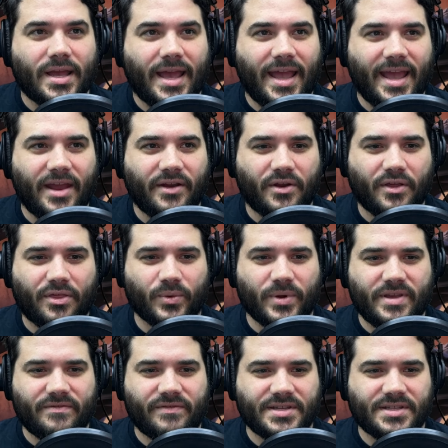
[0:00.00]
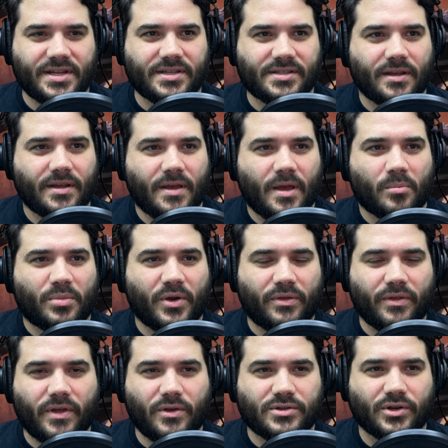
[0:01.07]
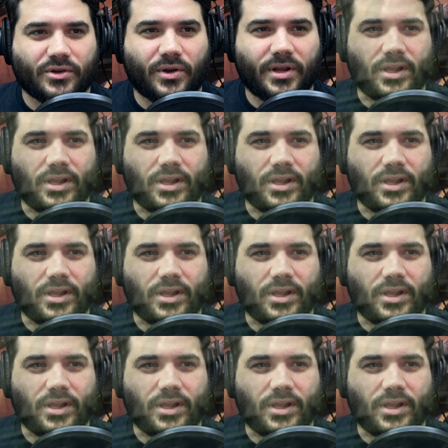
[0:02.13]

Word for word: and 3 Visits. Both of those are going to